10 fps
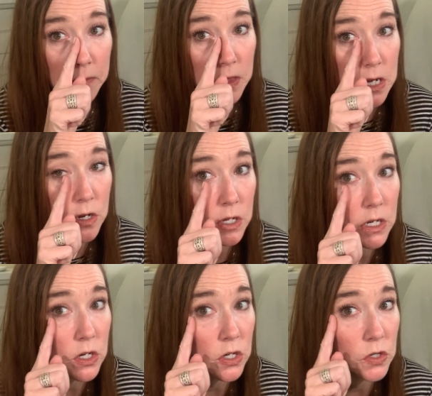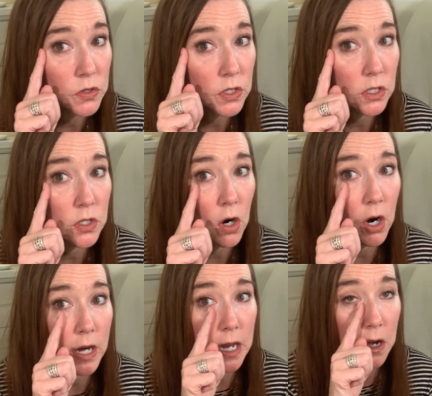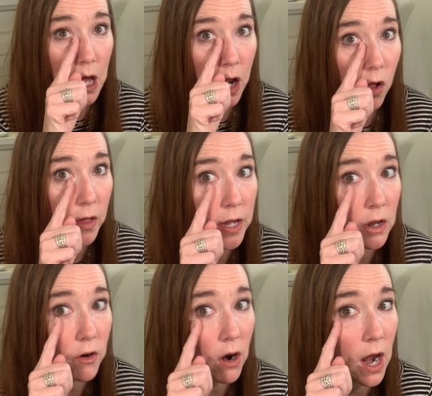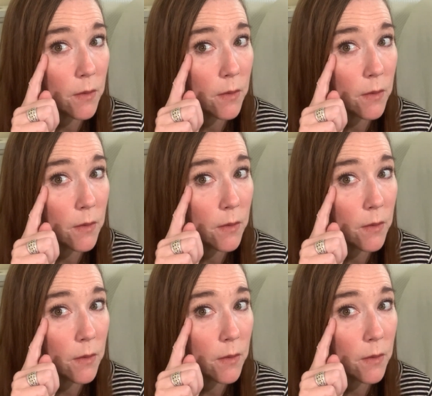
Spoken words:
that you can use to target not only under eye